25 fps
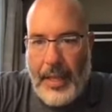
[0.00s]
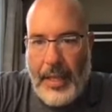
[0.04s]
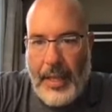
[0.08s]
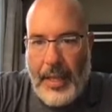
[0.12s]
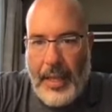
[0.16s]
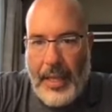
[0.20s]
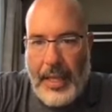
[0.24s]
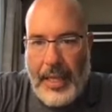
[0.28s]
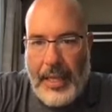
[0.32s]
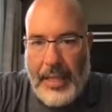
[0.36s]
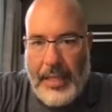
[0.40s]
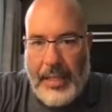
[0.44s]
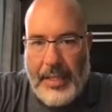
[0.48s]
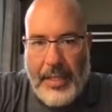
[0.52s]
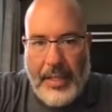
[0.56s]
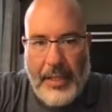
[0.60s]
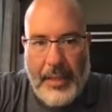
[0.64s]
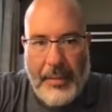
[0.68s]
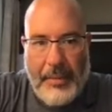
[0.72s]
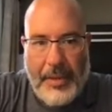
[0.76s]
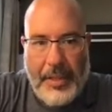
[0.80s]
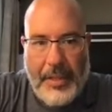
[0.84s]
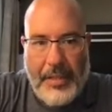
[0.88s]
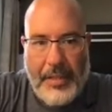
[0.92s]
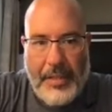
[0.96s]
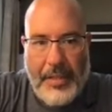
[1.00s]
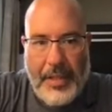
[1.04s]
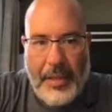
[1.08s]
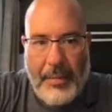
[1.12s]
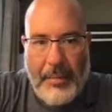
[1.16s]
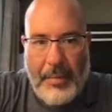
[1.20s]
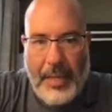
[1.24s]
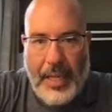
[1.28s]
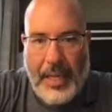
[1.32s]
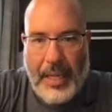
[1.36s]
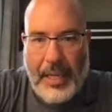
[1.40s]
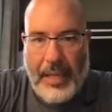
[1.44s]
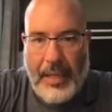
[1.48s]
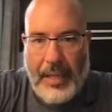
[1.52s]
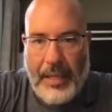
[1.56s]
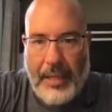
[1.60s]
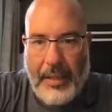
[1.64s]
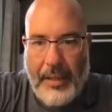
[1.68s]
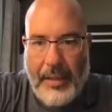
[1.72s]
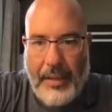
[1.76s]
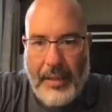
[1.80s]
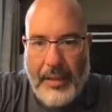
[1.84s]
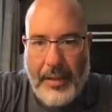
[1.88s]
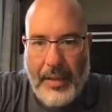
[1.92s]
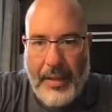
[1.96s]
And I'm just going to make a
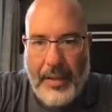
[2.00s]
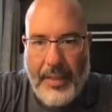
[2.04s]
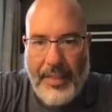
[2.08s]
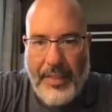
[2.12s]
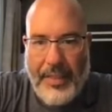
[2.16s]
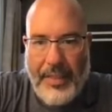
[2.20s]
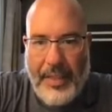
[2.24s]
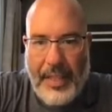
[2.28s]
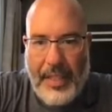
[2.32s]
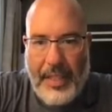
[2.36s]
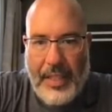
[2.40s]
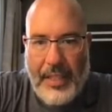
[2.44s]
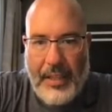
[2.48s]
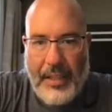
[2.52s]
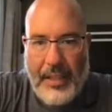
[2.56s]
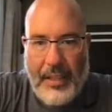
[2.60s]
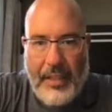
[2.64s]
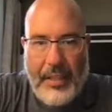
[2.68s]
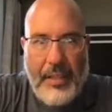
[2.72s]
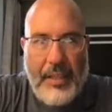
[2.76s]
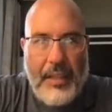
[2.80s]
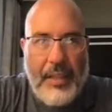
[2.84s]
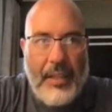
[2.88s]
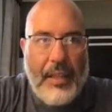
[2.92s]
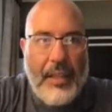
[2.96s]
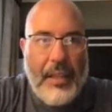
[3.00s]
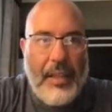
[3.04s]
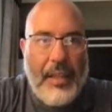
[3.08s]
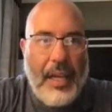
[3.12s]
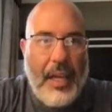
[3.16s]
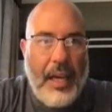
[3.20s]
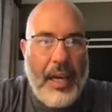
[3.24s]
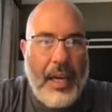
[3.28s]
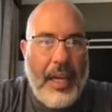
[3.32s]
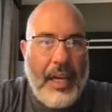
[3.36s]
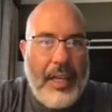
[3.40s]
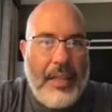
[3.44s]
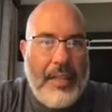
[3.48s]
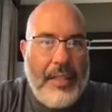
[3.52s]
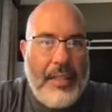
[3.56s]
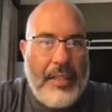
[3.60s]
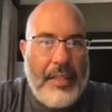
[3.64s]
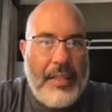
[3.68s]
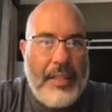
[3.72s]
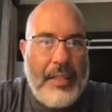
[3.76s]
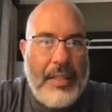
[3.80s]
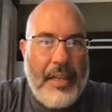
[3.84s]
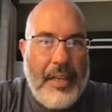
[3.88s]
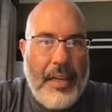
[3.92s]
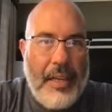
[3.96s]
thin line this
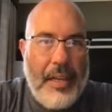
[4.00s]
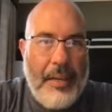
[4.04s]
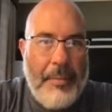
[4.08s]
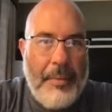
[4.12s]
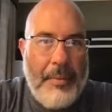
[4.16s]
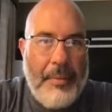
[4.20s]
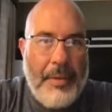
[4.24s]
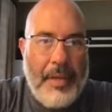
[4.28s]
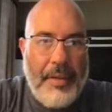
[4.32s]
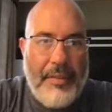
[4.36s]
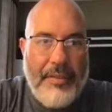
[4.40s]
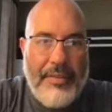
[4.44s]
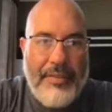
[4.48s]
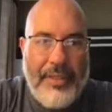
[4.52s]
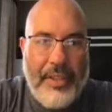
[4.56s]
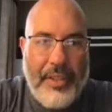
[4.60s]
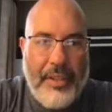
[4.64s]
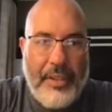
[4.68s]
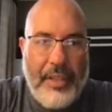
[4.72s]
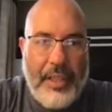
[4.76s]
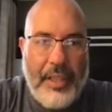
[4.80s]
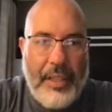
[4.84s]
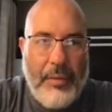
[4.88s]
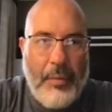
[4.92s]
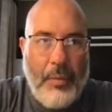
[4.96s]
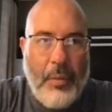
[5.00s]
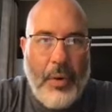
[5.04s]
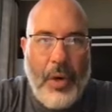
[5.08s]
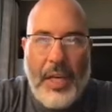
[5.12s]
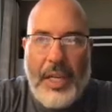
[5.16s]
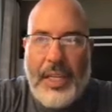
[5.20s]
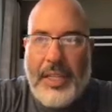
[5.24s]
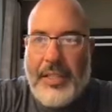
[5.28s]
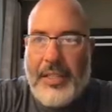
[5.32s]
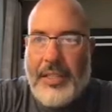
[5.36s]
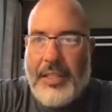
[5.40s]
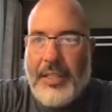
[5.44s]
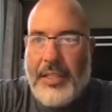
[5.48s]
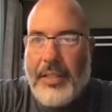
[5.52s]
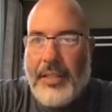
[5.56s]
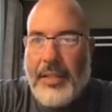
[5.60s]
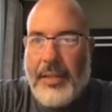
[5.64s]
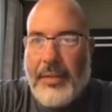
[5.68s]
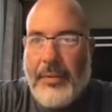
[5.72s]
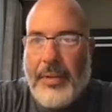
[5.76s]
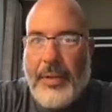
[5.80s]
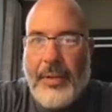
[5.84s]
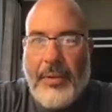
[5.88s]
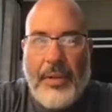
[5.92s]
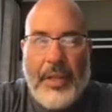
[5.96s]
time. I'm going to fill it in white. I'm
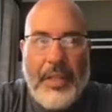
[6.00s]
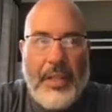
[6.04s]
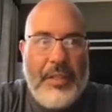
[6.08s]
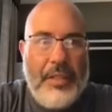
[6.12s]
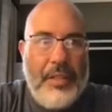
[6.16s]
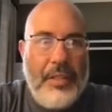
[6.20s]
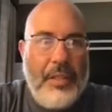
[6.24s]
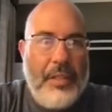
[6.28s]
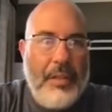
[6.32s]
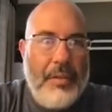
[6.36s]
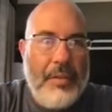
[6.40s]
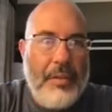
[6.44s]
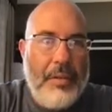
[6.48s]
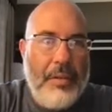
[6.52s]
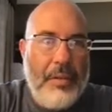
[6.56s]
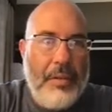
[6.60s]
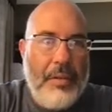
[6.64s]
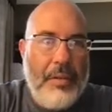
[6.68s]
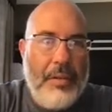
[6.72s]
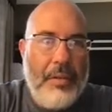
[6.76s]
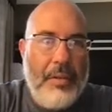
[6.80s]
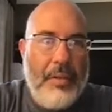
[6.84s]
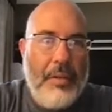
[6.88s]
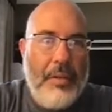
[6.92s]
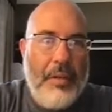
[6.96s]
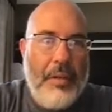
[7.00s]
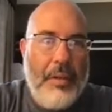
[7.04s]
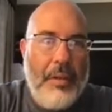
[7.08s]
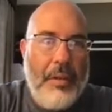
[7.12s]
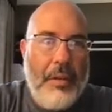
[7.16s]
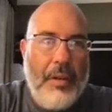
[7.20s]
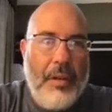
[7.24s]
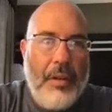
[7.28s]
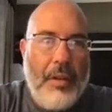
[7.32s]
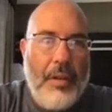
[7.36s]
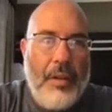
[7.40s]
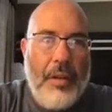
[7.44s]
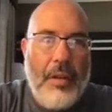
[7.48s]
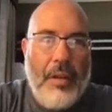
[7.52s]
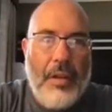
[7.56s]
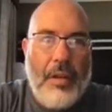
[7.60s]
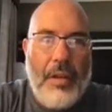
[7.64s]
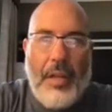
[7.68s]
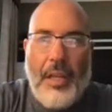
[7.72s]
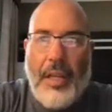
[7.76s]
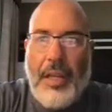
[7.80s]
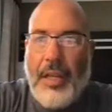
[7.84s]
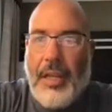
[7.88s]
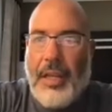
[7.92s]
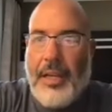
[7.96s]
going to go
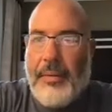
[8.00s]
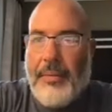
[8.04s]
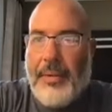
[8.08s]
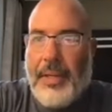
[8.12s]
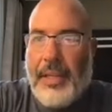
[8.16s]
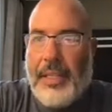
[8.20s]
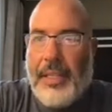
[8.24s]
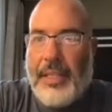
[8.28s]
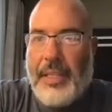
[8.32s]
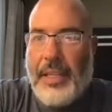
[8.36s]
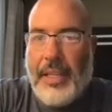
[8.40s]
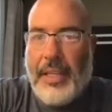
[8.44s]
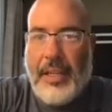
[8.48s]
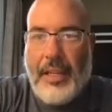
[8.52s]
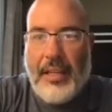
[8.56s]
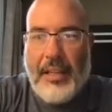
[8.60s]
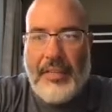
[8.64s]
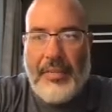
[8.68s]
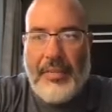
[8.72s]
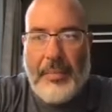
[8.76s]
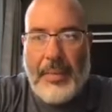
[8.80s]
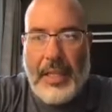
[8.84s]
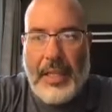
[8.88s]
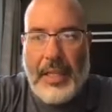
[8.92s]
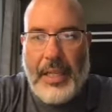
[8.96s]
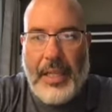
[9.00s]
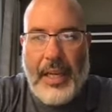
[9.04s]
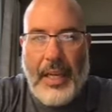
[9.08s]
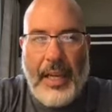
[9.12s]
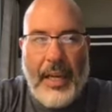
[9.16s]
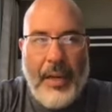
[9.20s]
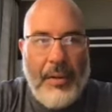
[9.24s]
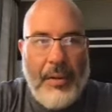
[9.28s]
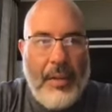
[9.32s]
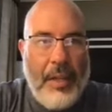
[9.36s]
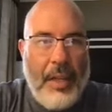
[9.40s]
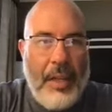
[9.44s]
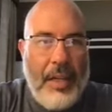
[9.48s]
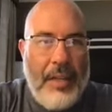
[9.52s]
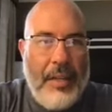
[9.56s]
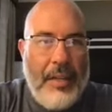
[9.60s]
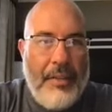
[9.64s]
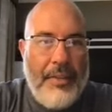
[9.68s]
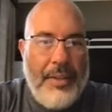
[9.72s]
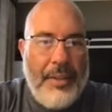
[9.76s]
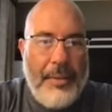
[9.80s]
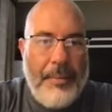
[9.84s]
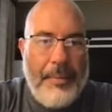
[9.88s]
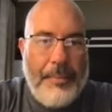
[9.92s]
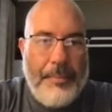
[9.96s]
and I'm going to take off my outline of
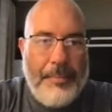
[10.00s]
it.